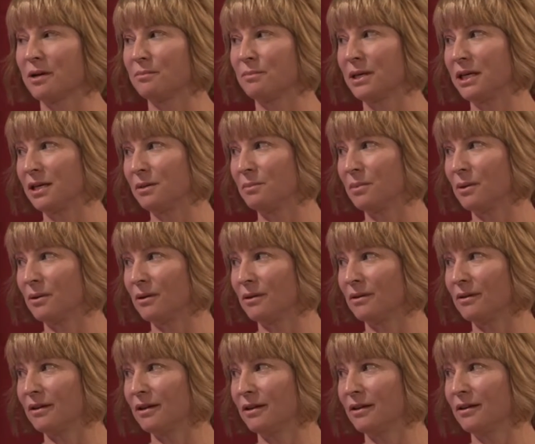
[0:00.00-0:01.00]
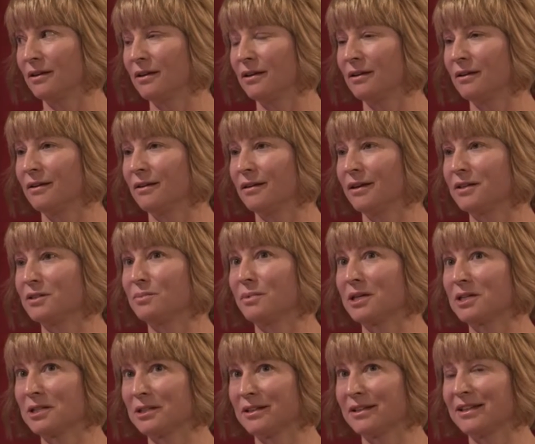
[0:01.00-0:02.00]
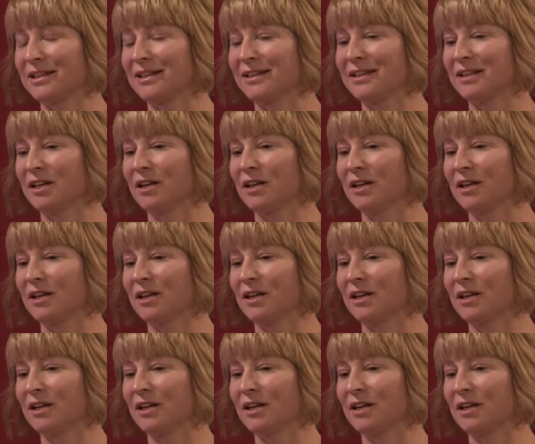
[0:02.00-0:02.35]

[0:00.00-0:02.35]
people, especially